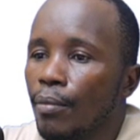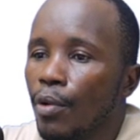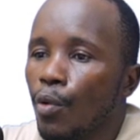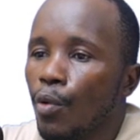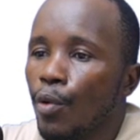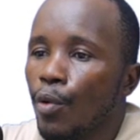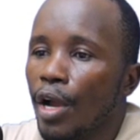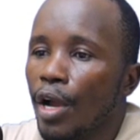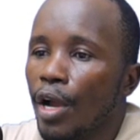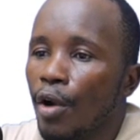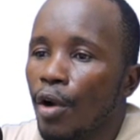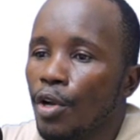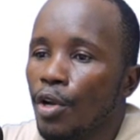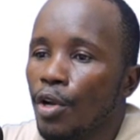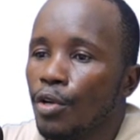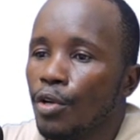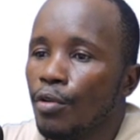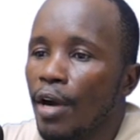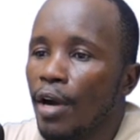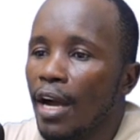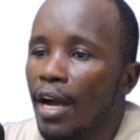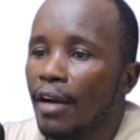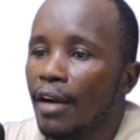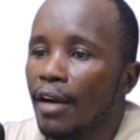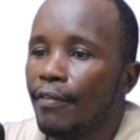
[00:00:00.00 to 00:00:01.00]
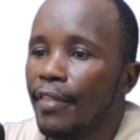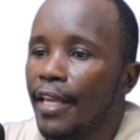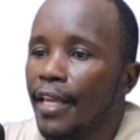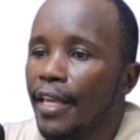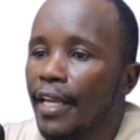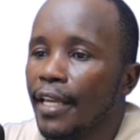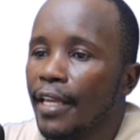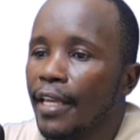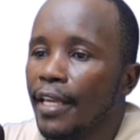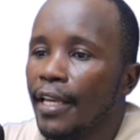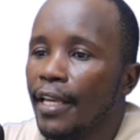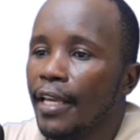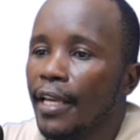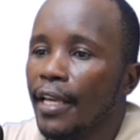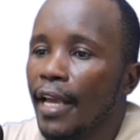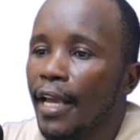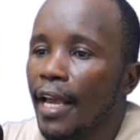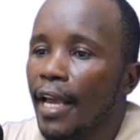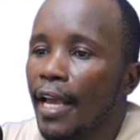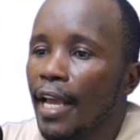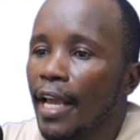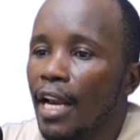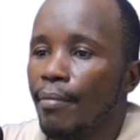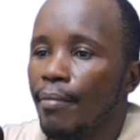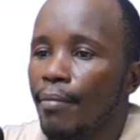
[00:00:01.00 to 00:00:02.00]
we are going to have the key
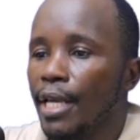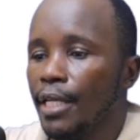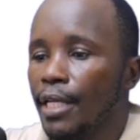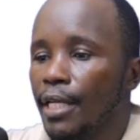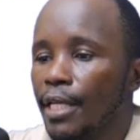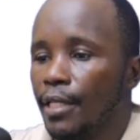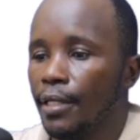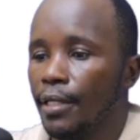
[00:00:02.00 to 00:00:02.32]
element.